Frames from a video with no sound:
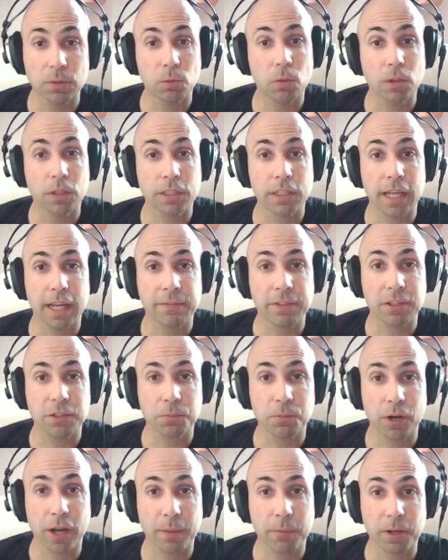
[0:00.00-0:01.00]
want to have this
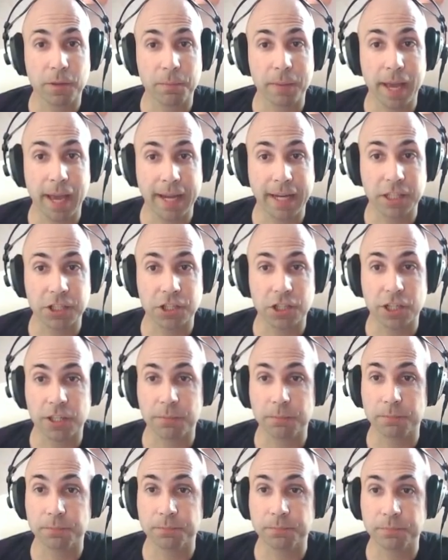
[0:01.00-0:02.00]
primary packaging,
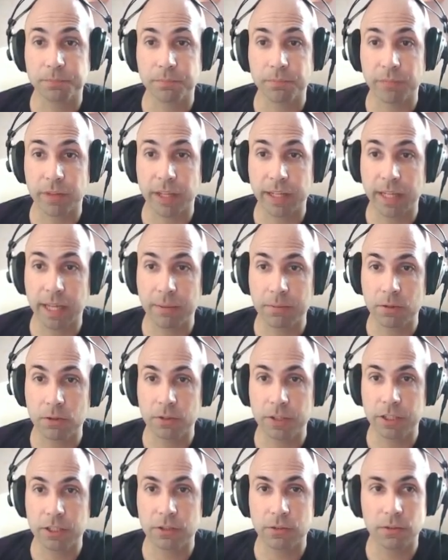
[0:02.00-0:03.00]
and I'm
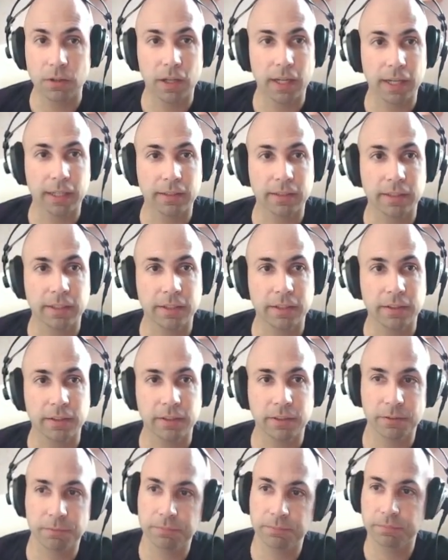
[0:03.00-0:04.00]
going to add
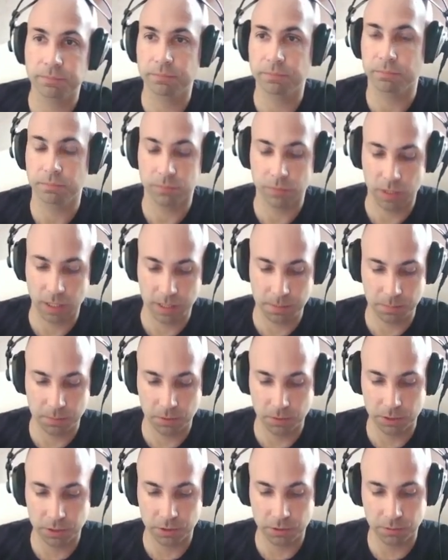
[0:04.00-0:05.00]
here, I'm
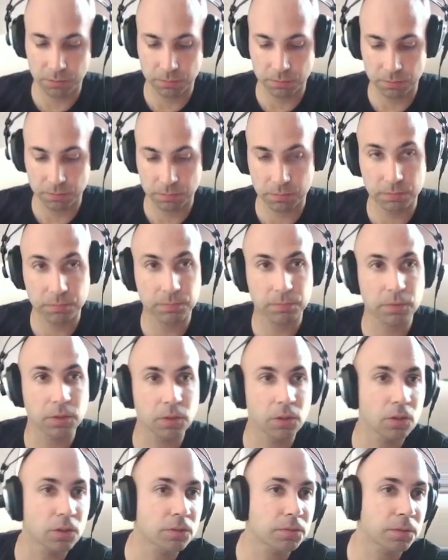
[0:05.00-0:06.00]
going to
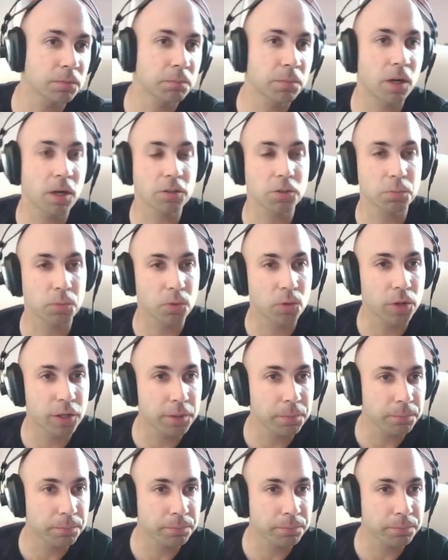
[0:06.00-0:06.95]
look for boxboard,